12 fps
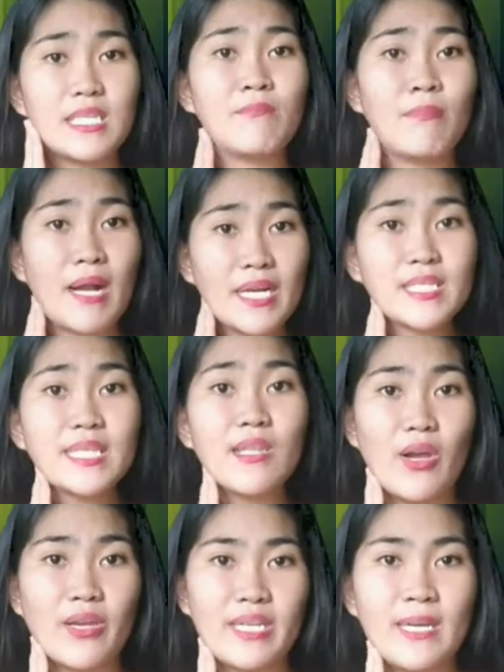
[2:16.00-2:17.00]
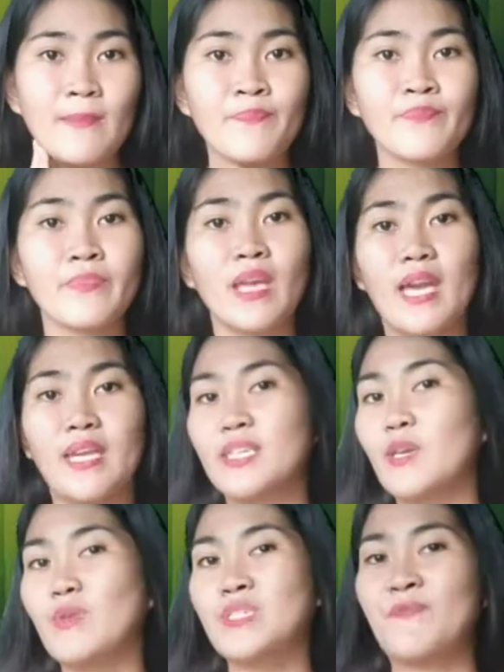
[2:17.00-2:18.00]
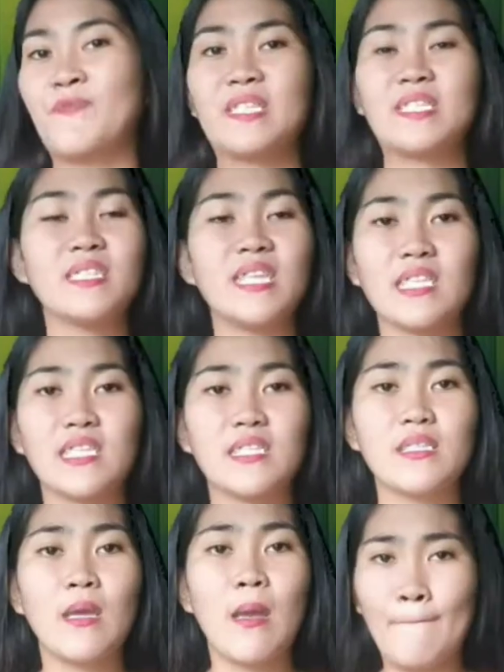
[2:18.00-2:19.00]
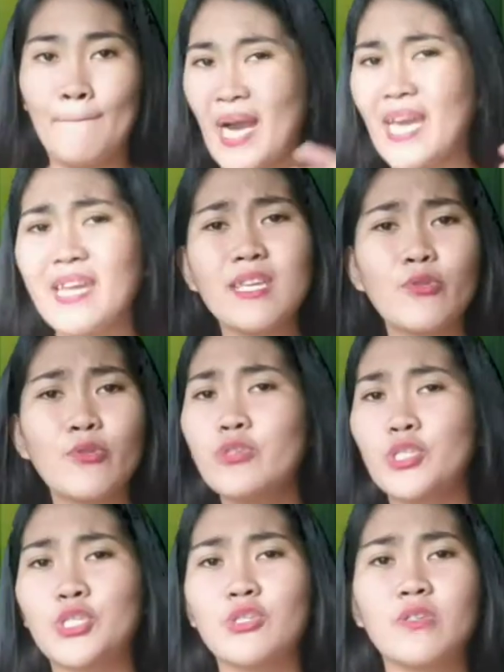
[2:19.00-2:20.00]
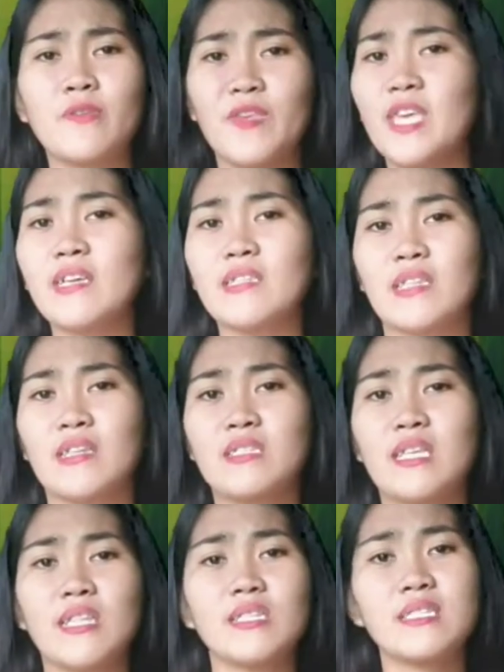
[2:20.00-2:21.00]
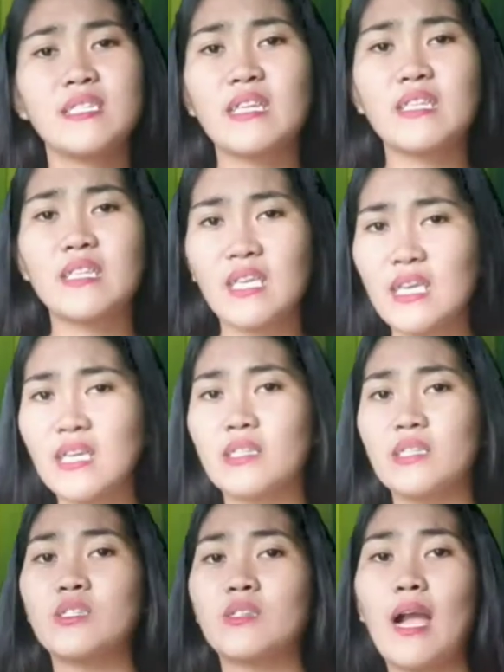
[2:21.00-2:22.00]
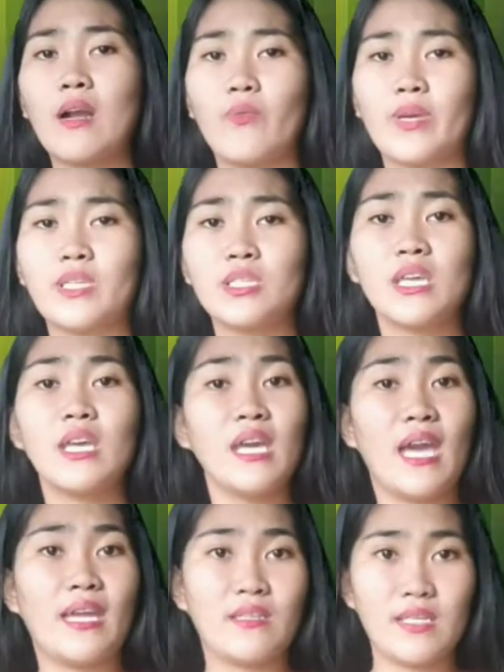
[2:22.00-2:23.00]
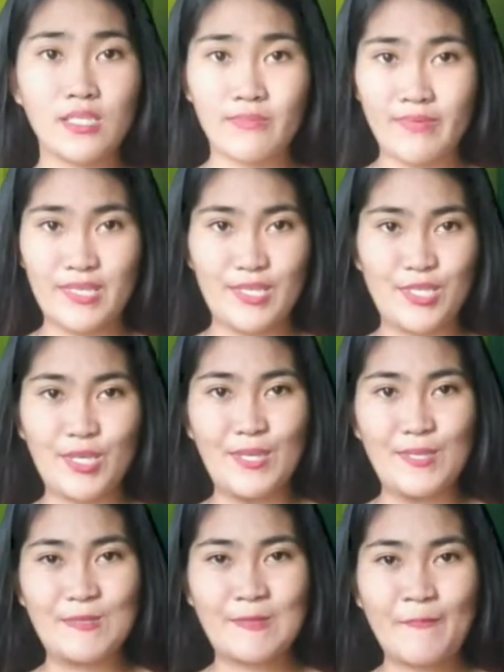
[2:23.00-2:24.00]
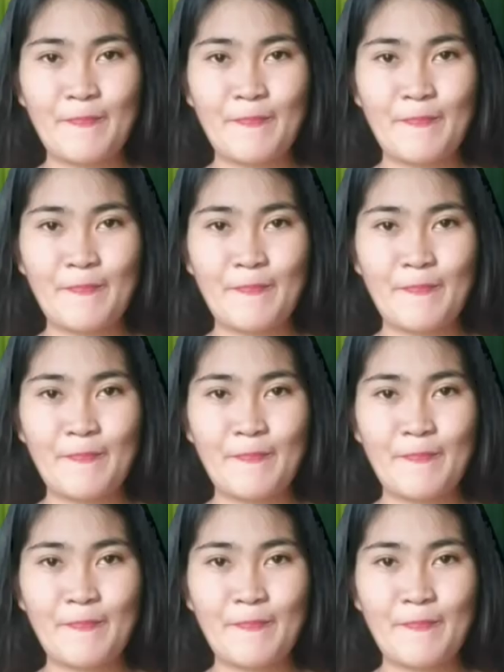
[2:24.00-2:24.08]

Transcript: in Barcelona, and he was fascinated by the culture of England and studied English language and its traditions.